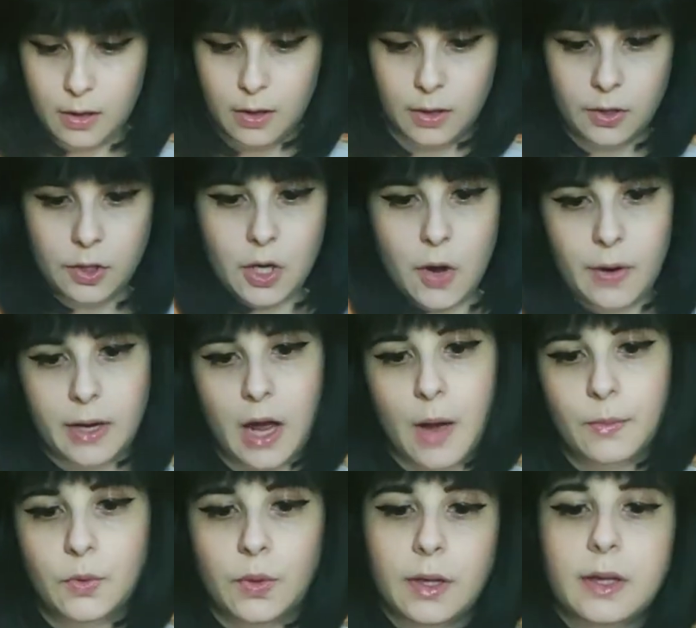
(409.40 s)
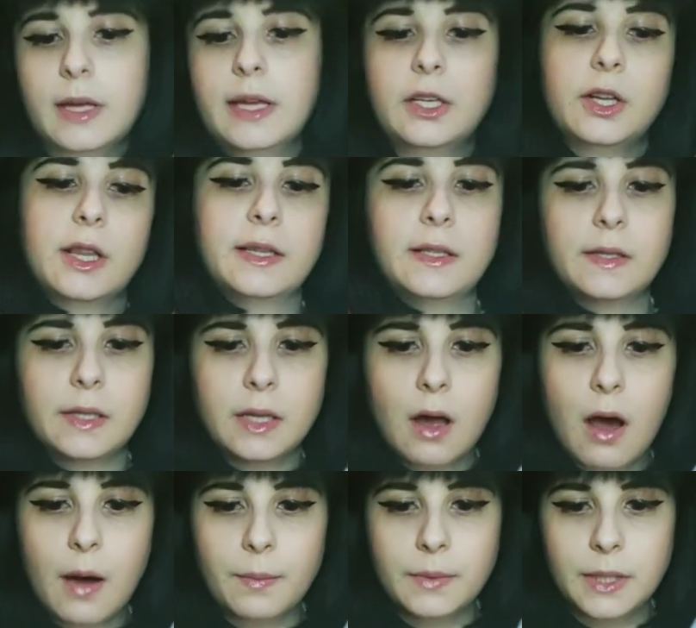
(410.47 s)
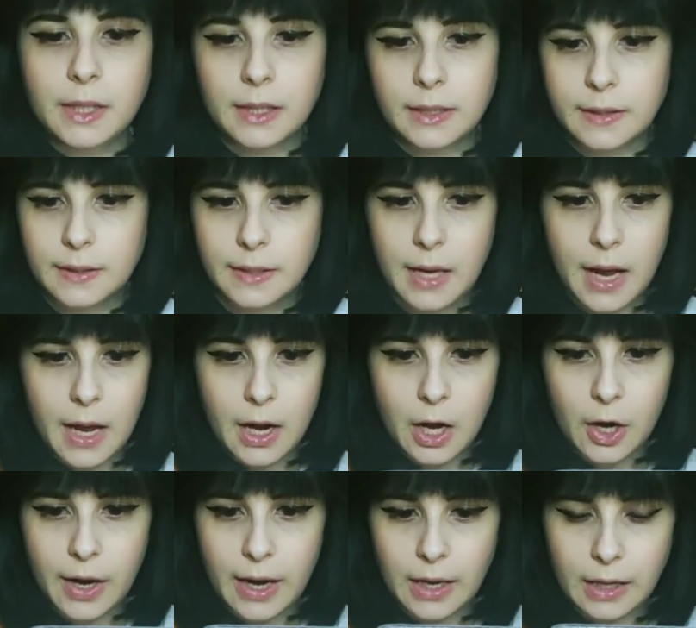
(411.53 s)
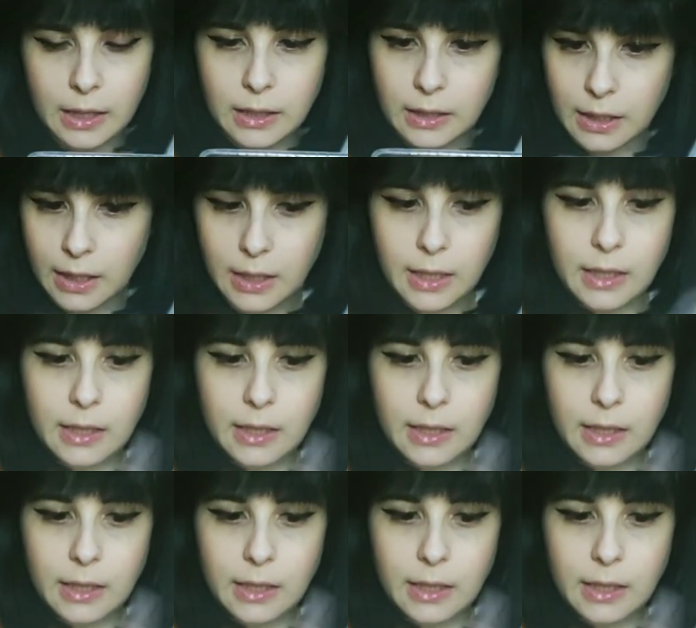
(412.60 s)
So it comes with this. So this is an optics care and cleaning